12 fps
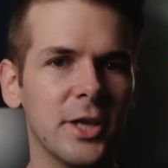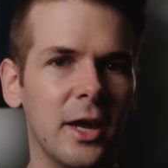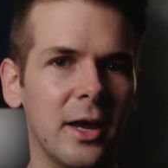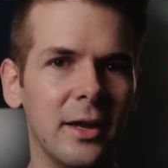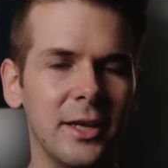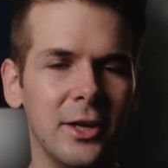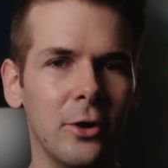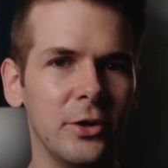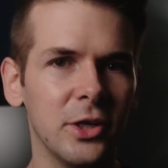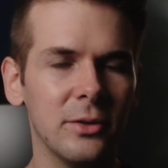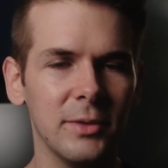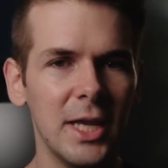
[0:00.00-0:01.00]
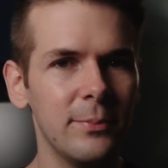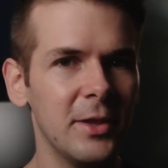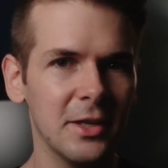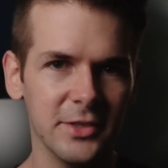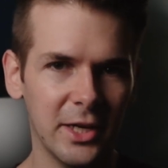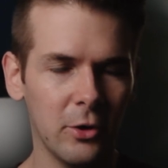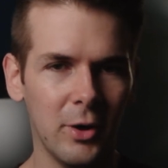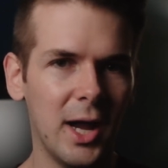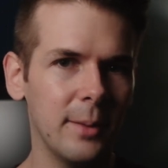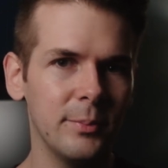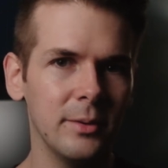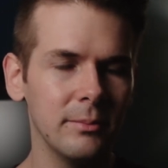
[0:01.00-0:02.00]
You know, you can keep things like
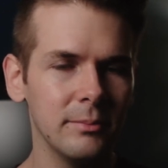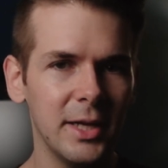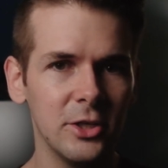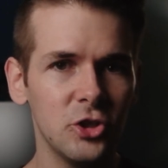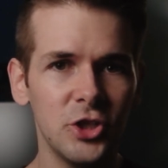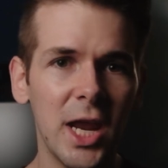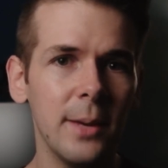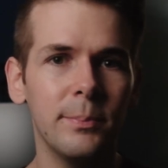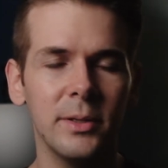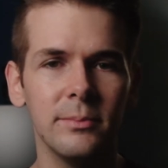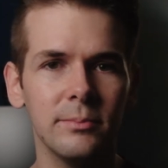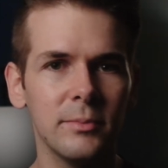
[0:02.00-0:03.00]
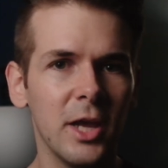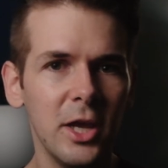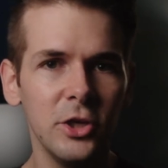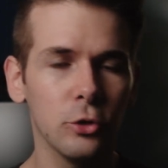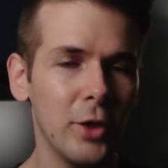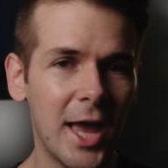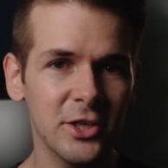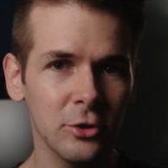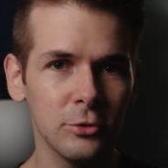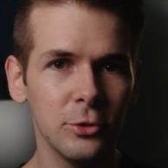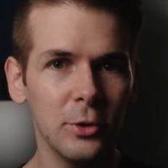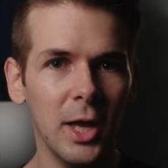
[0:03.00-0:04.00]
crop and shape and your
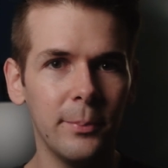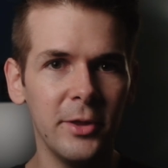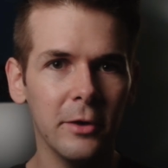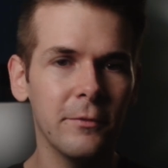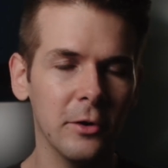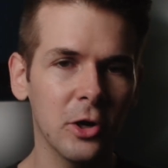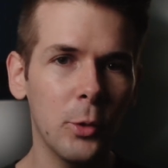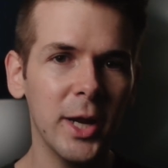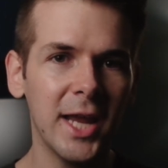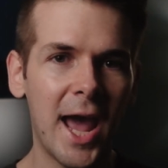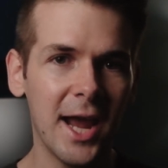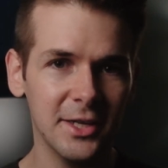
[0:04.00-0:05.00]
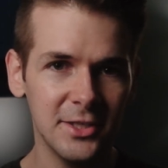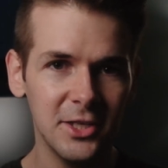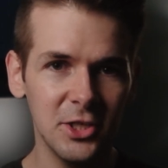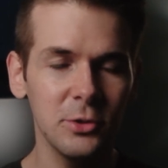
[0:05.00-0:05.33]
lasso tool up there for quick access.